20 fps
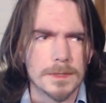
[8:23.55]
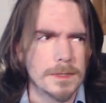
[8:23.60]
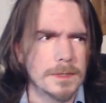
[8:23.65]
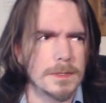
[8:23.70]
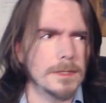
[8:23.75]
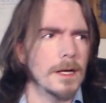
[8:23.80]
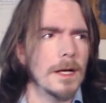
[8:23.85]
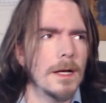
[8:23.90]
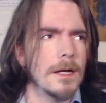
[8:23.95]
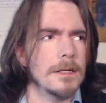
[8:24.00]

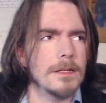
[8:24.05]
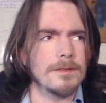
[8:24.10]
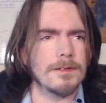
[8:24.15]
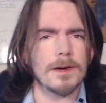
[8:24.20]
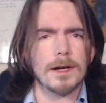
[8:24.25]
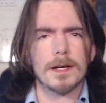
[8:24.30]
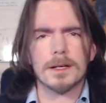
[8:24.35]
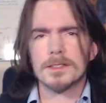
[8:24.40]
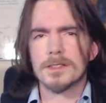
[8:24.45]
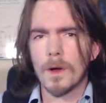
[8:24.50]
and
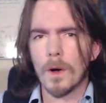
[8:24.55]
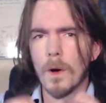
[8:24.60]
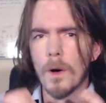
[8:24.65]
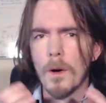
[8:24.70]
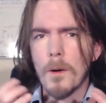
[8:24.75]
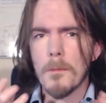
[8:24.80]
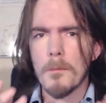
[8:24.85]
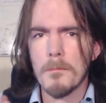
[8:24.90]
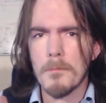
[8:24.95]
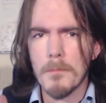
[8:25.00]
devised
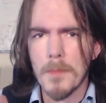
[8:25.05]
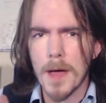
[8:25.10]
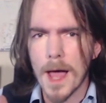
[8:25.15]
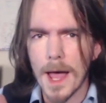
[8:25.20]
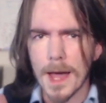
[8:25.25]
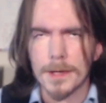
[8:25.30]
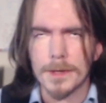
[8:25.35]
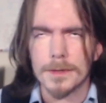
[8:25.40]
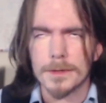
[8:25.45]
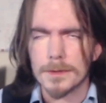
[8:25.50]
all
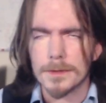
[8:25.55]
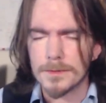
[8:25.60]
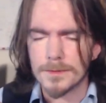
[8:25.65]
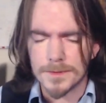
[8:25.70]
manner